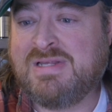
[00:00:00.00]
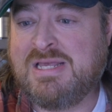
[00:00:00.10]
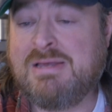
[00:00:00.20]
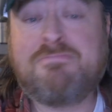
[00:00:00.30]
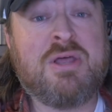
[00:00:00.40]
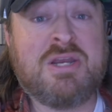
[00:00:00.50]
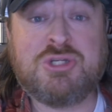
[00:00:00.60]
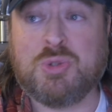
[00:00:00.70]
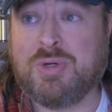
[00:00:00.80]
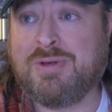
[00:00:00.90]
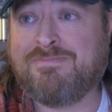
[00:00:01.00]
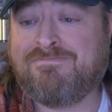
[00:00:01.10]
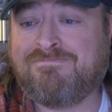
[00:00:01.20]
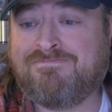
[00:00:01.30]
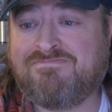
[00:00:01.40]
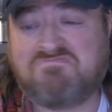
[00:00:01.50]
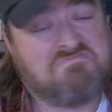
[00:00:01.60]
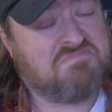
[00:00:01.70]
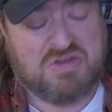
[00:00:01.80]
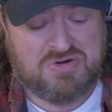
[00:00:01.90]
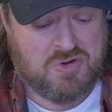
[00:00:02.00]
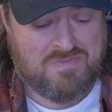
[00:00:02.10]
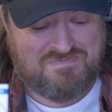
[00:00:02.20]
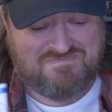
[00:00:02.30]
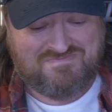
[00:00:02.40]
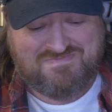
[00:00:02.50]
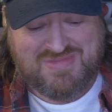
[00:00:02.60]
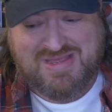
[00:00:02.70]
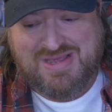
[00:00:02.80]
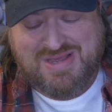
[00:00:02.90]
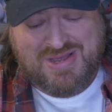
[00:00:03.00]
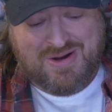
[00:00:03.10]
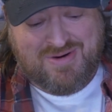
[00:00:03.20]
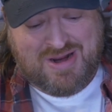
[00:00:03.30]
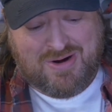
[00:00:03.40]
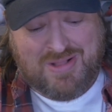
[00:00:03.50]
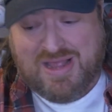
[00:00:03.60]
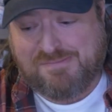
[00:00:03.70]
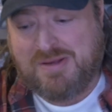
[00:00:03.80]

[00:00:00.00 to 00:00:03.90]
He played a Duke. Don't know. All right, our last